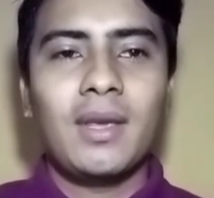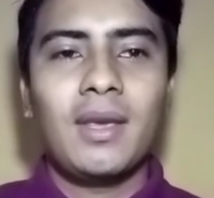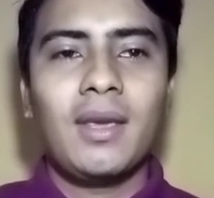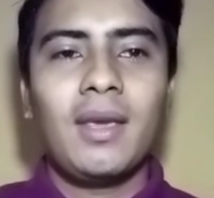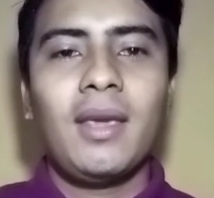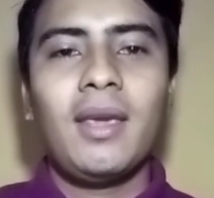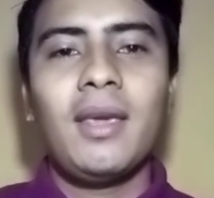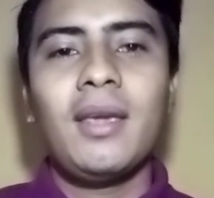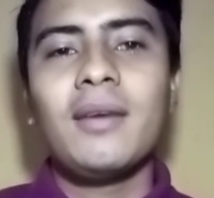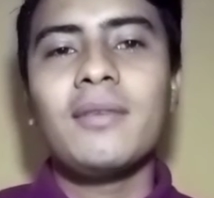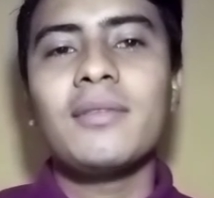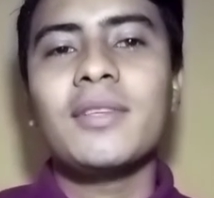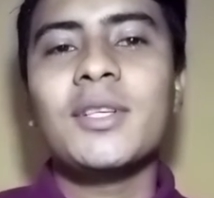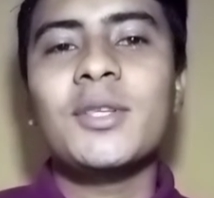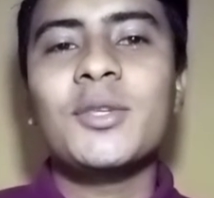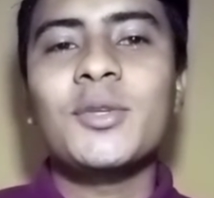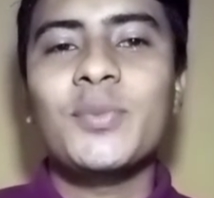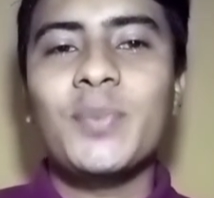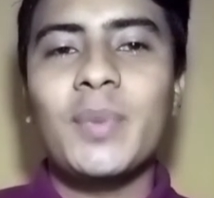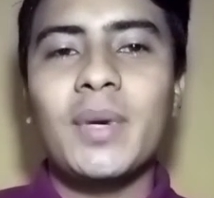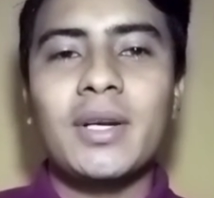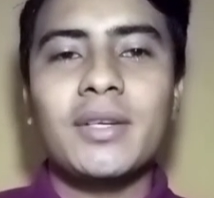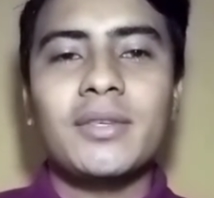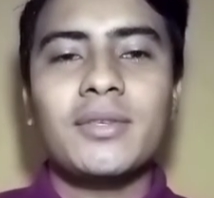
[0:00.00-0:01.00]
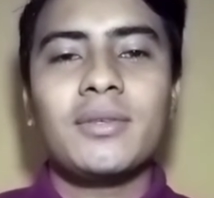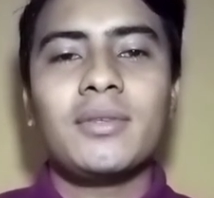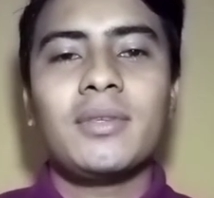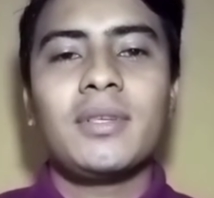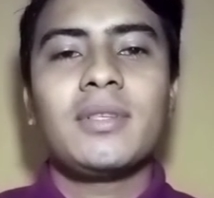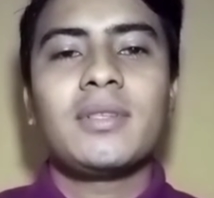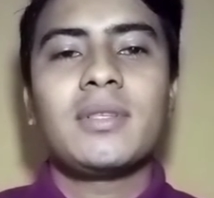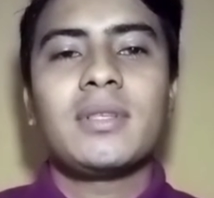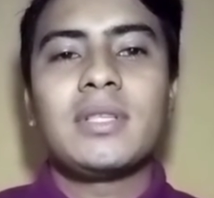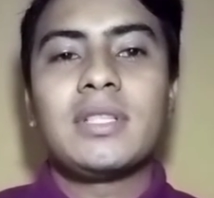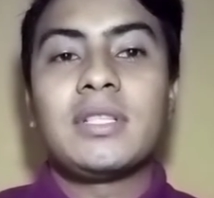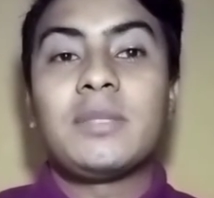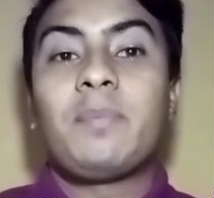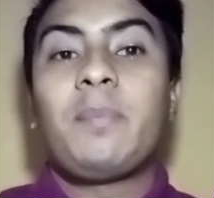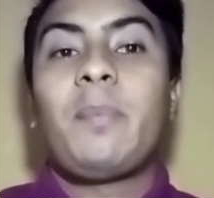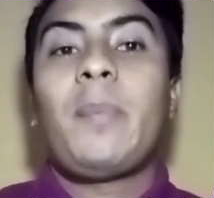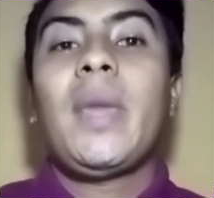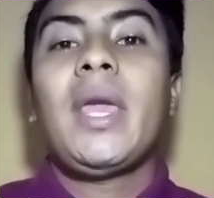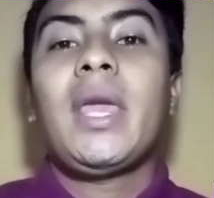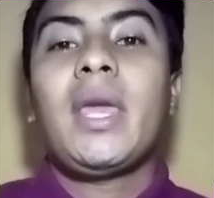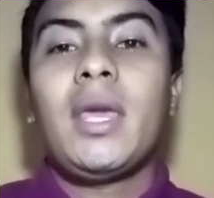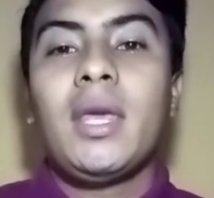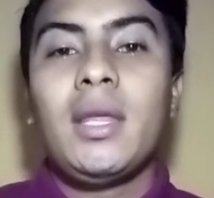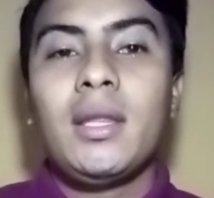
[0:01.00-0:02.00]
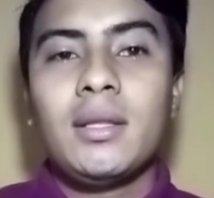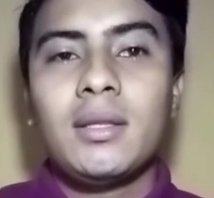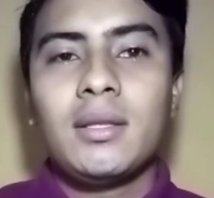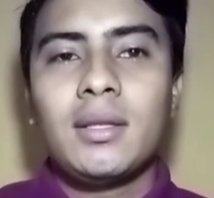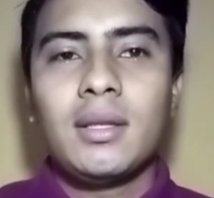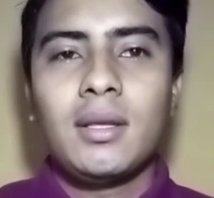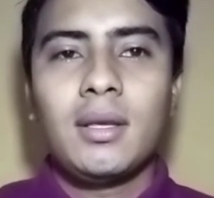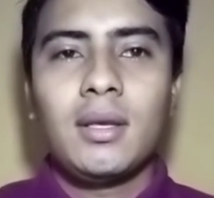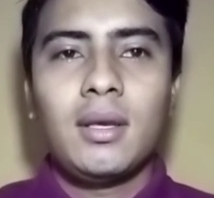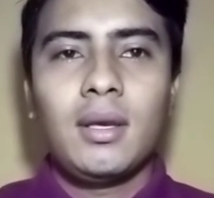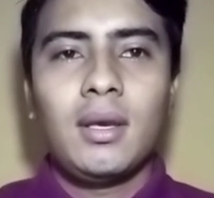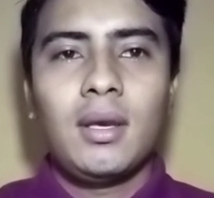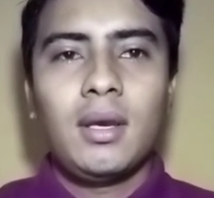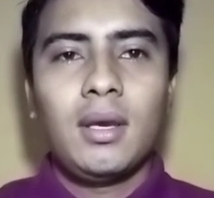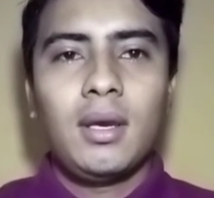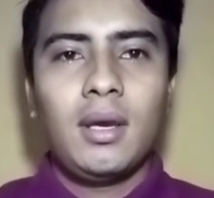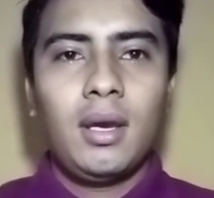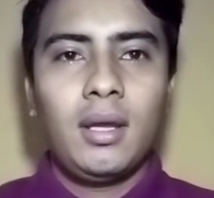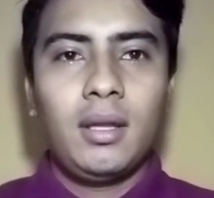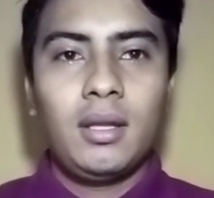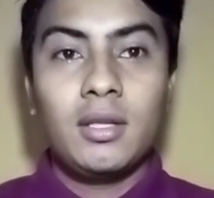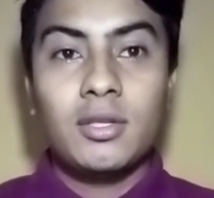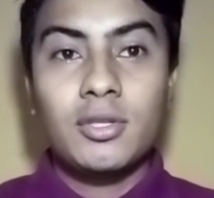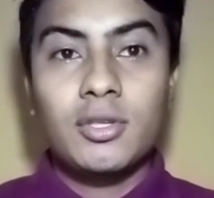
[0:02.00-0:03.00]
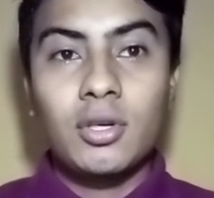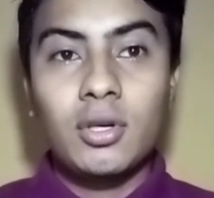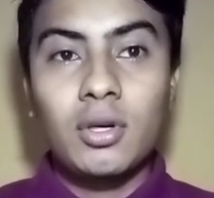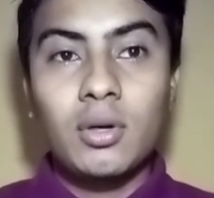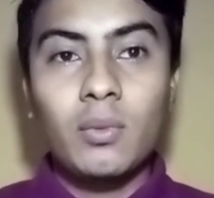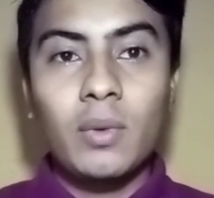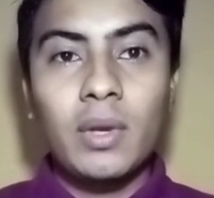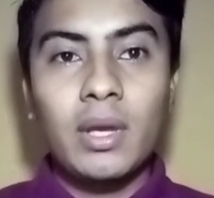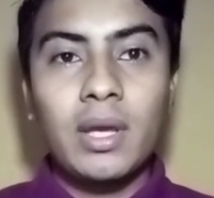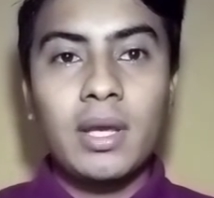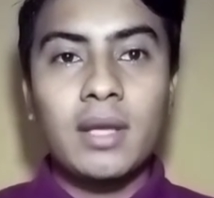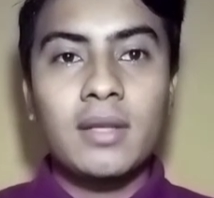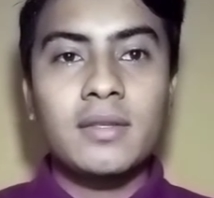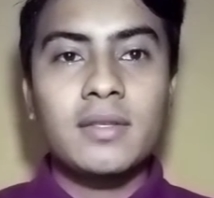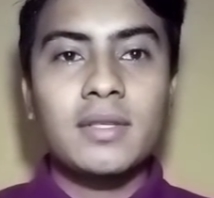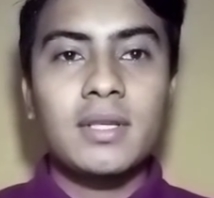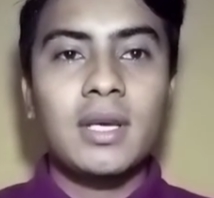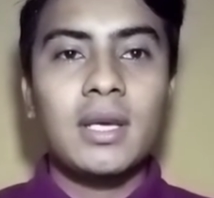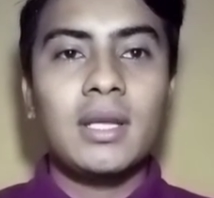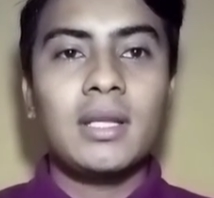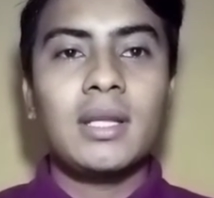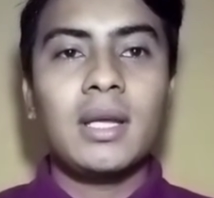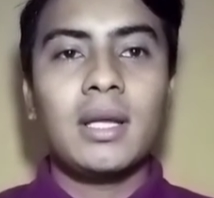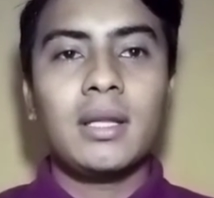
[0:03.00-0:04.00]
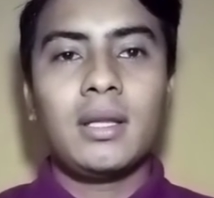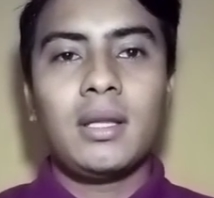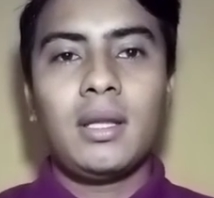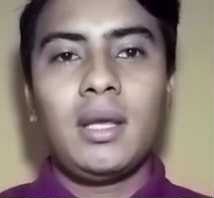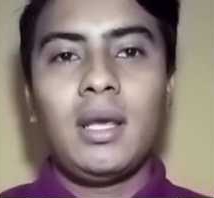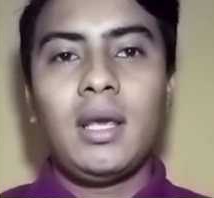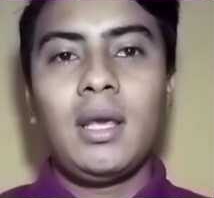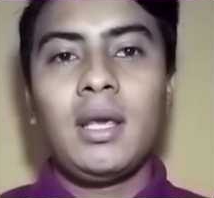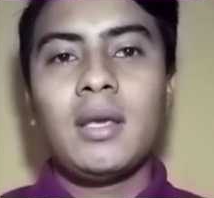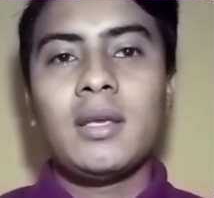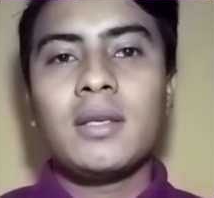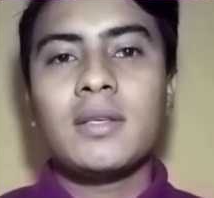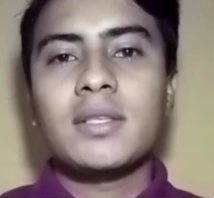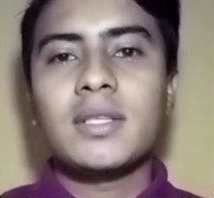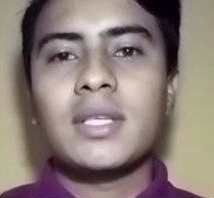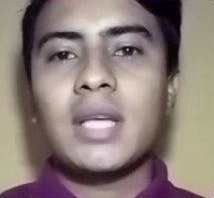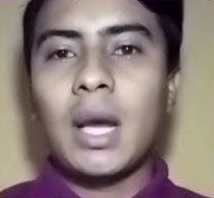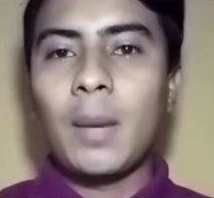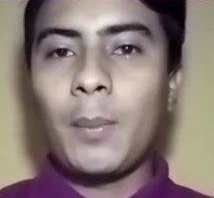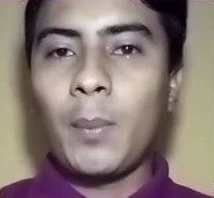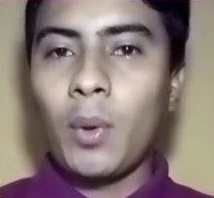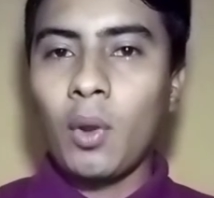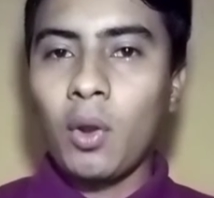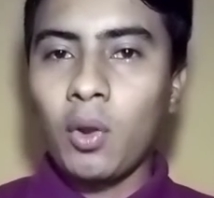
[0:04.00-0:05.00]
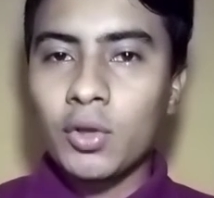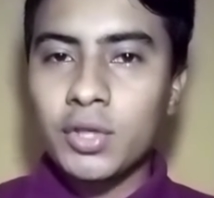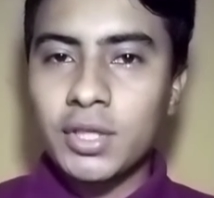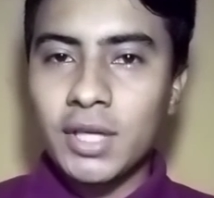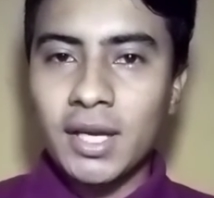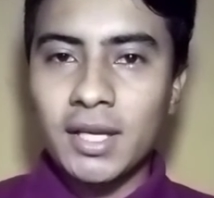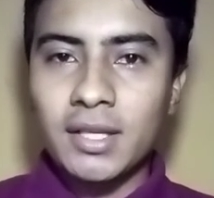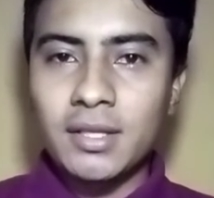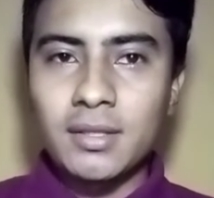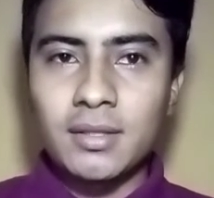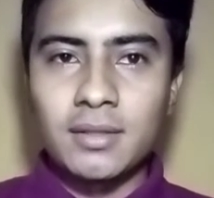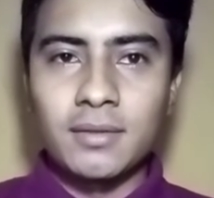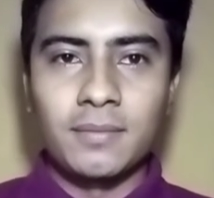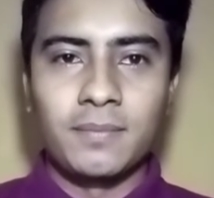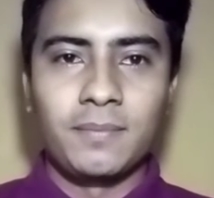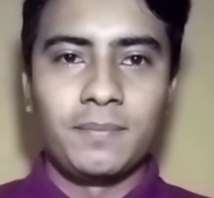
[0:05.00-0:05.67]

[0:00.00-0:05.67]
Here this person is speaking, and in turn we can say that he is apologizing.